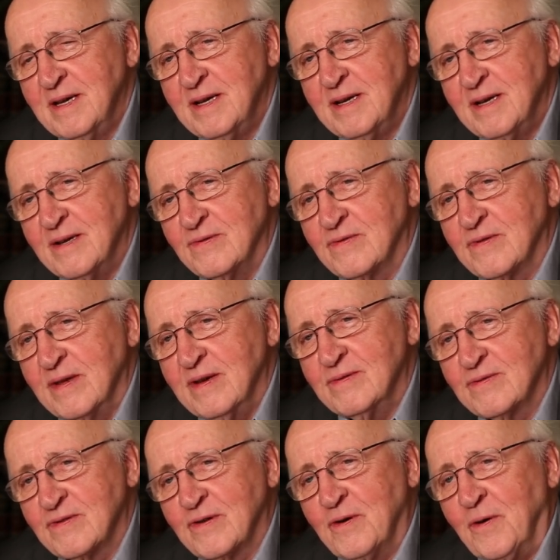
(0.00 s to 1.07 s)
and, and
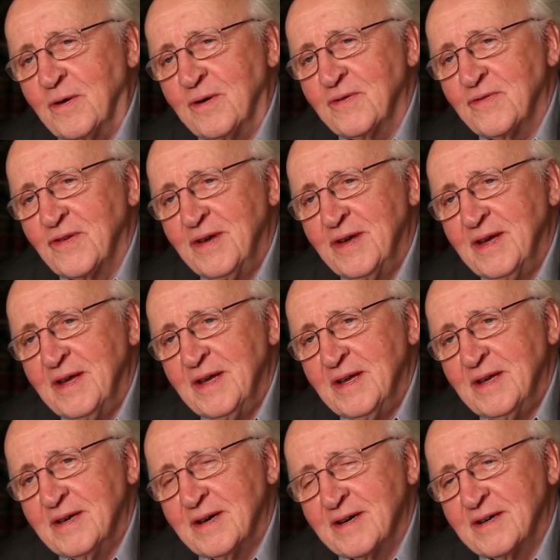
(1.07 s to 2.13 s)
scores.
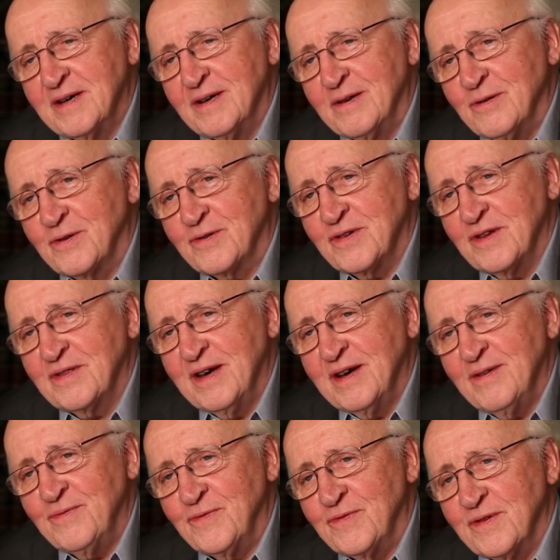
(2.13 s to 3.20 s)
And God looks at
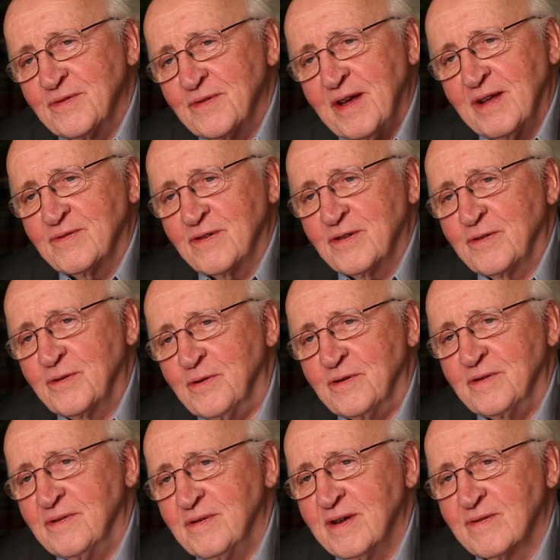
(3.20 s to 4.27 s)
that and says, that's good.
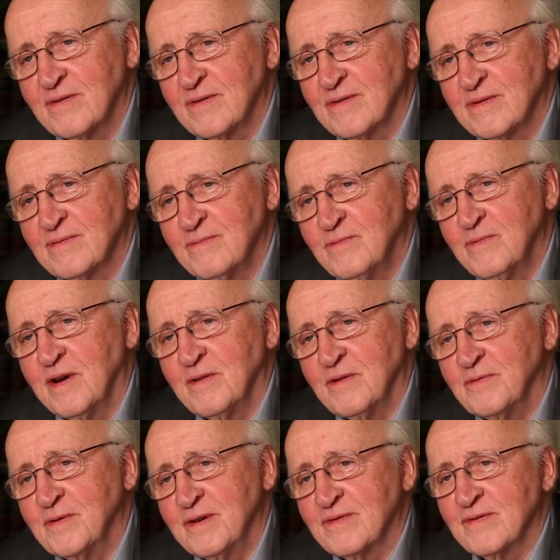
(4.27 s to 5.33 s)
That's one of the
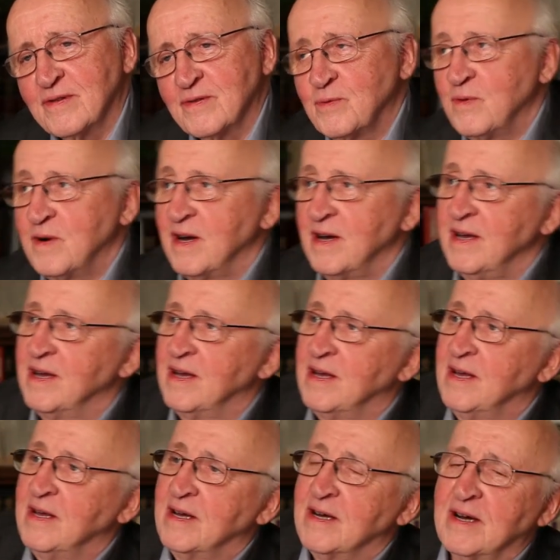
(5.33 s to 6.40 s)
reasons why
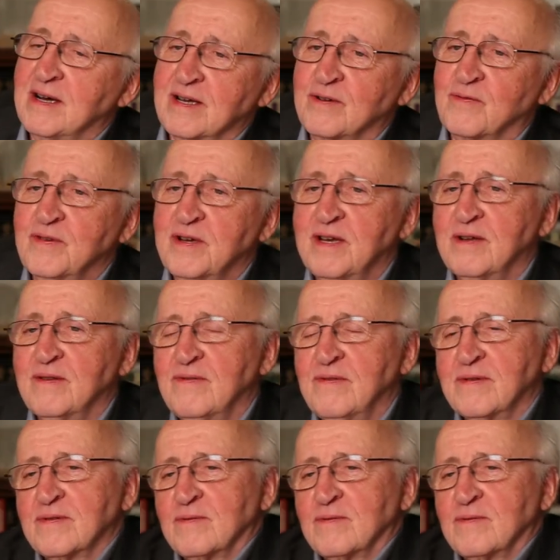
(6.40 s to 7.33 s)
I created this